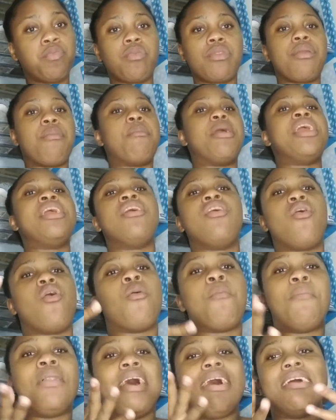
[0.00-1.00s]
my ear up
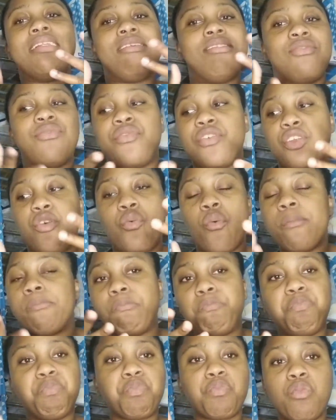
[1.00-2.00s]
like this for the
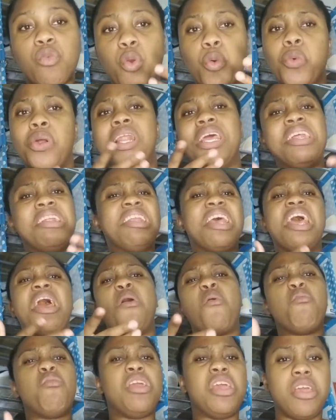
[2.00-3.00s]
whole entire
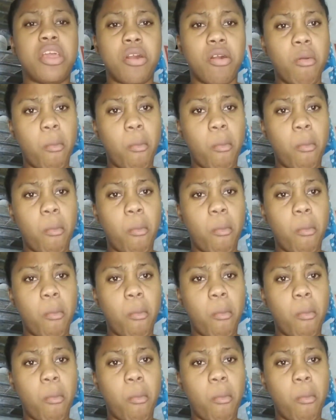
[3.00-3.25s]
week.